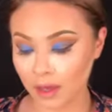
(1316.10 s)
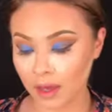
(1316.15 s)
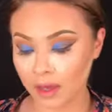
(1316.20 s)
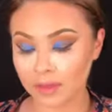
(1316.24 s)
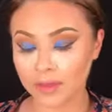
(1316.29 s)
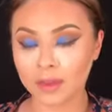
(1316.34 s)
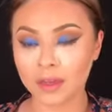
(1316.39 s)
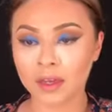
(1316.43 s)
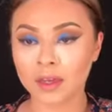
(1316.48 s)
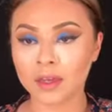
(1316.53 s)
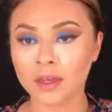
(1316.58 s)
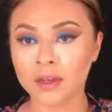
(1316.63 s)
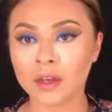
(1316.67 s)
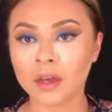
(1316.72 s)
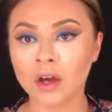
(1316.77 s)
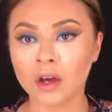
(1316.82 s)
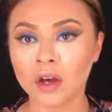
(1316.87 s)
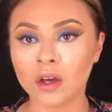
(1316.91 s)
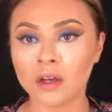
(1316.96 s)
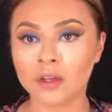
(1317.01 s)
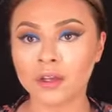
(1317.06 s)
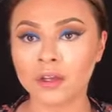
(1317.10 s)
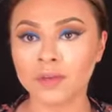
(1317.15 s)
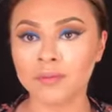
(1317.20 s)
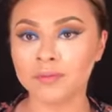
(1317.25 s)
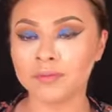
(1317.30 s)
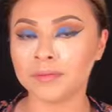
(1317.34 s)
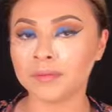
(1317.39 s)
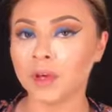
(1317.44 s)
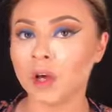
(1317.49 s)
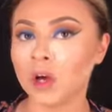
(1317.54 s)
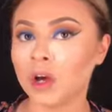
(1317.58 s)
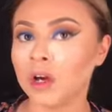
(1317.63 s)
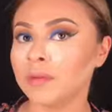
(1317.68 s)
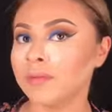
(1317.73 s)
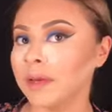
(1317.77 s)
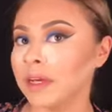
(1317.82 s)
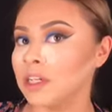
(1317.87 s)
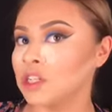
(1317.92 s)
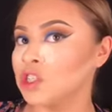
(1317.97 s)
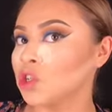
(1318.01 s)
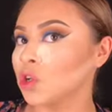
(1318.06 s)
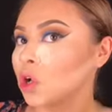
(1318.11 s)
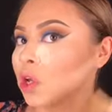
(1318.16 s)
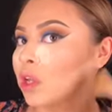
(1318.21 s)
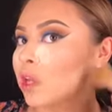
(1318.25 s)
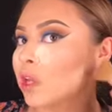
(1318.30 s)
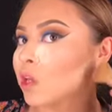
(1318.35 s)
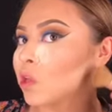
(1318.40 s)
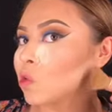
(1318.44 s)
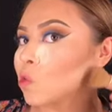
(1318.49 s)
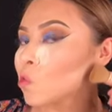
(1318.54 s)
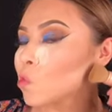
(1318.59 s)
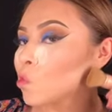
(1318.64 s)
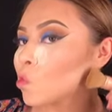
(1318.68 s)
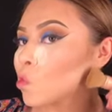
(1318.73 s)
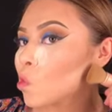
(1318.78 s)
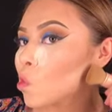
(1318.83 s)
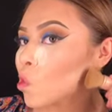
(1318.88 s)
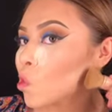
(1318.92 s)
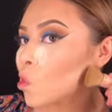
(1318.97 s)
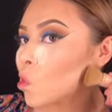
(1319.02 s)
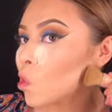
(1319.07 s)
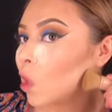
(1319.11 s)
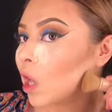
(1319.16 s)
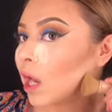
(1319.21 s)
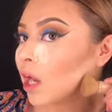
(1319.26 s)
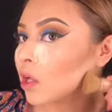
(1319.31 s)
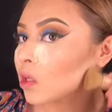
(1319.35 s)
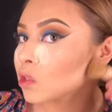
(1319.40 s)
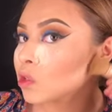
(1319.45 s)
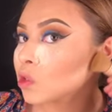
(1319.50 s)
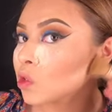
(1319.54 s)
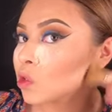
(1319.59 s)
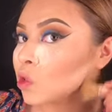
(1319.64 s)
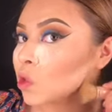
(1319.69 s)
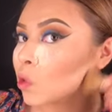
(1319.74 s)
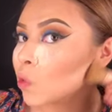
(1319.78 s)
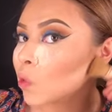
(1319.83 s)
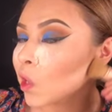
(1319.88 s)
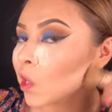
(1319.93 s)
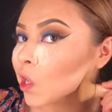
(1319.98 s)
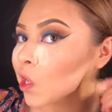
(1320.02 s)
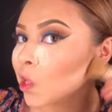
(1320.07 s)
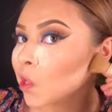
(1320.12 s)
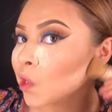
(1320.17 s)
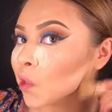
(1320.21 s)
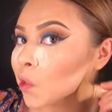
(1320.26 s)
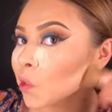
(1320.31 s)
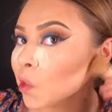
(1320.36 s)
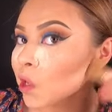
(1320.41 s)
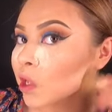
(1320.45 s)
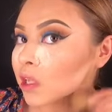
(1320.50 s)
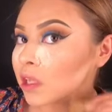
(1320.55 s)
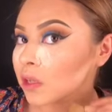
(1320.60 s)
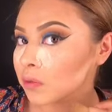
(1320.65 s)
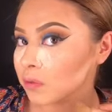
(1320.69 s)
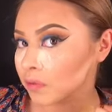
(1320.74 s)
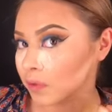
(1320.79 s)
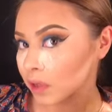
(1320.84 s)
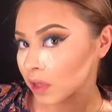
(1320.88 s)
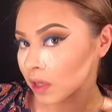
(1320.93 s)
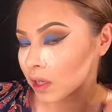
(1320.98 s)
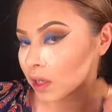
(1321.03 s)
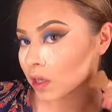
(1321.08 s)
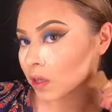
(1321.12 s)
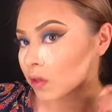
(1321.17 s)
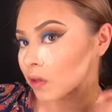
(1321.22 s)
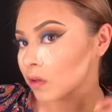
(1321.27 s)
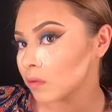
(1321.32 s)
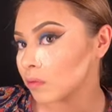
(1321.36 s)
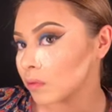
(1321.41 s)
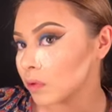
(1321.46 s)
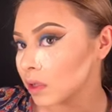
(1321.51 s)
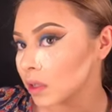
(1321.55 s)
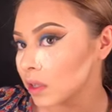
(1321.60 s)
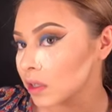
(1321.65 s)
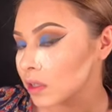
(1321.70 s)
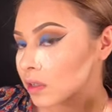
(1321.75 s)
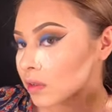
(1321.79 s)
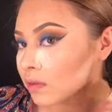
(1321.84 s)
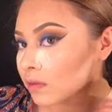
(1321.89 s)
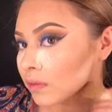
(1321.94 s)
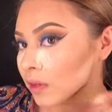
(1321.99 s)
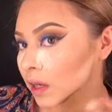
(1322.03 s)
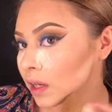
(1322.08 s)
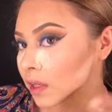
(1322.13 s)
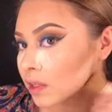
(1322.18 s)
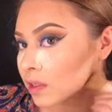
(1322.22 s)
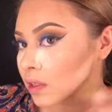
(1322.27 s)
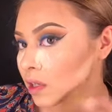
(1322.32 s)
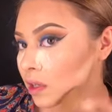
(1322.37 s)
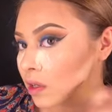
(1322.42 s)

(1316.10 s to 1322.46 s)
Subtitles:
And then on my jawline. I also do it right here because I feel like it really defines